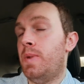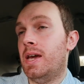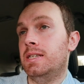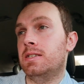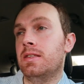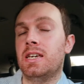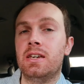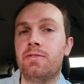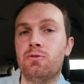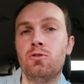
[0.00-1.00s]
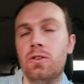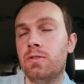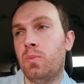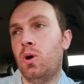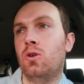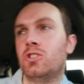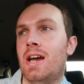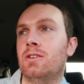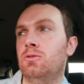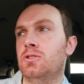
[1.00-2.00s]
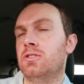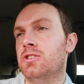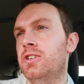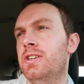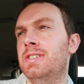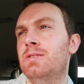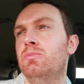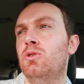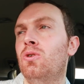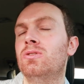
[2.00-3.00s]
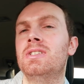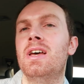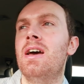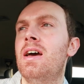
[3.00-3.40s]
paint the front of the porch and also the skirting boards.